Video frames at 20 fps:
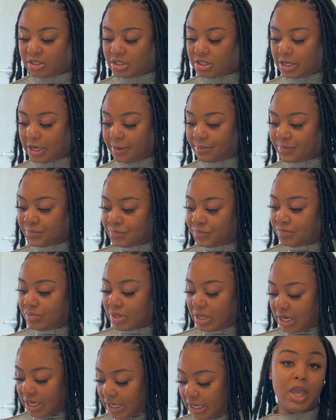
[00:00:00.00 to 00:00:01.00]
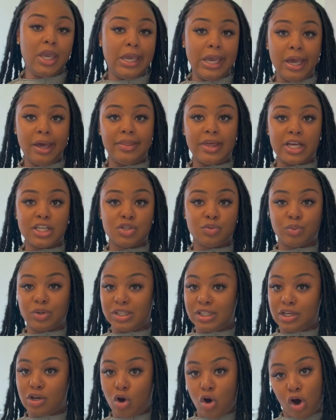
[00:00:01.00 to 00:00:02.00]
see yeah that's
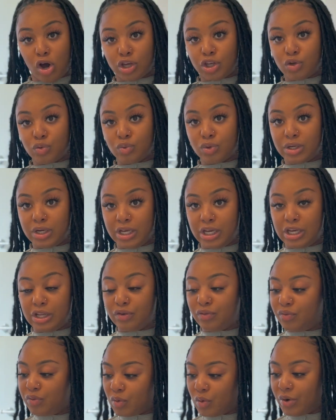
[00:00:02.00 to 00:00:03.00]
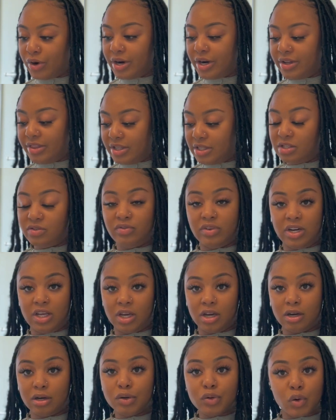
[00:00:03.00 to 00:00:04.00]
really all you will need for this
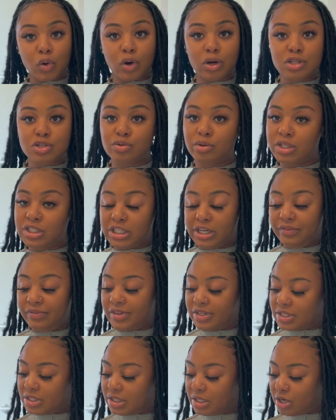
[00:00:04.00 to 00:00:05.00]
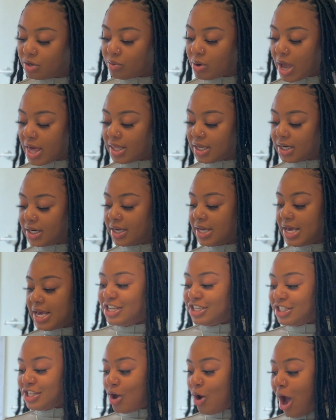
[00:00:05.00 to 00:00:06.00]
video or to achieve this look rather
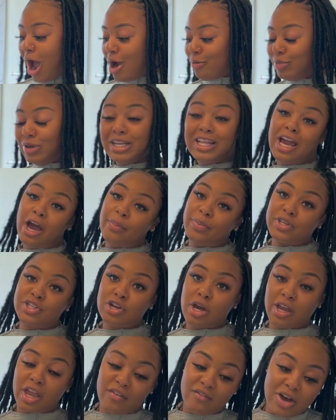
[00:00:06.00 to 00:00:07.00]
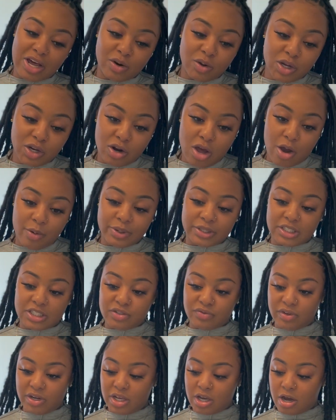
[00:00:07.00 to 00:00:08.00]
so i really hope that y'all can follow along with this
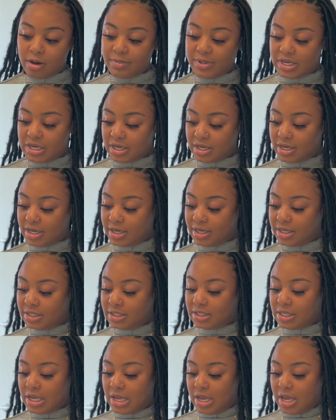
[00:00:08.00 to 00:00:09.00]
video because